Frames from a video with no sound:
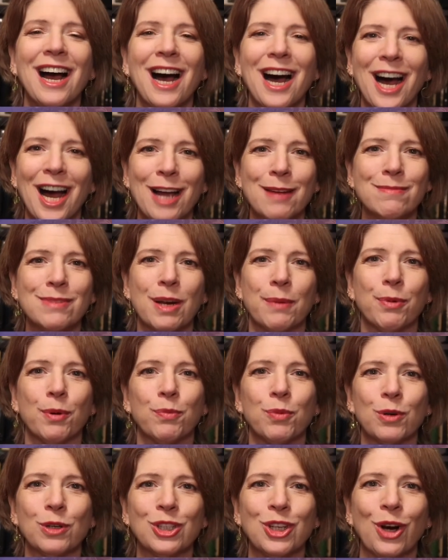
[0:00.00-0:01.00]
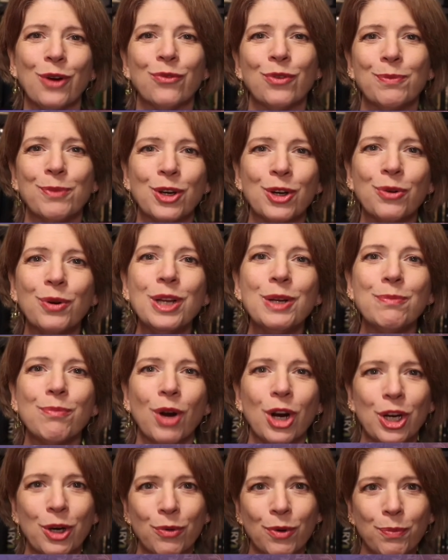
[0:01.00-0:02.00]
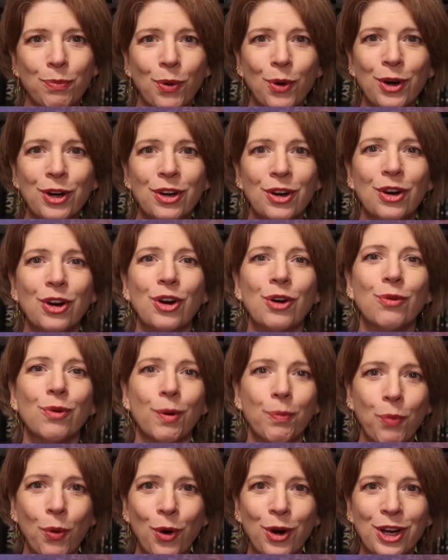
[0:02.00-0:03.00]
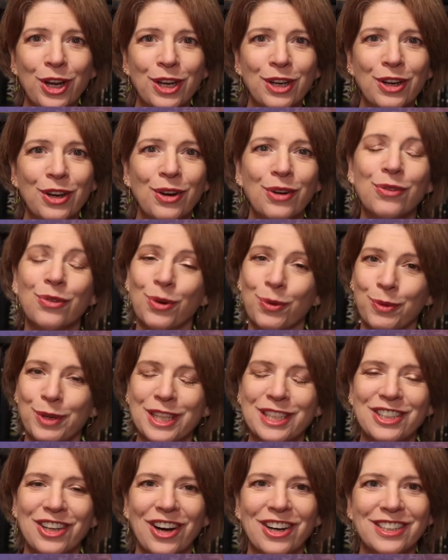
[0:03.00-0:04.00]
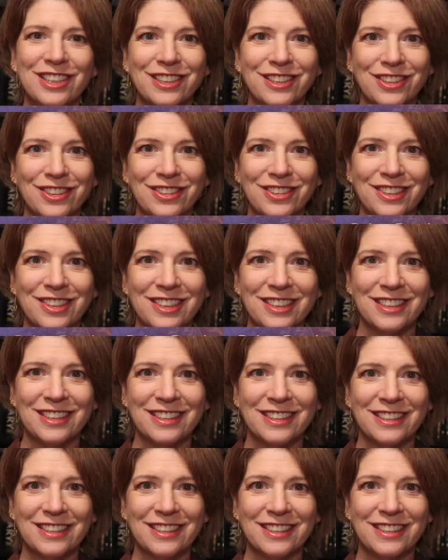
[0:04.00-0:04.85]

I'm Deborah Borchardt from the Green Market Report, reporting for Weed Talk News.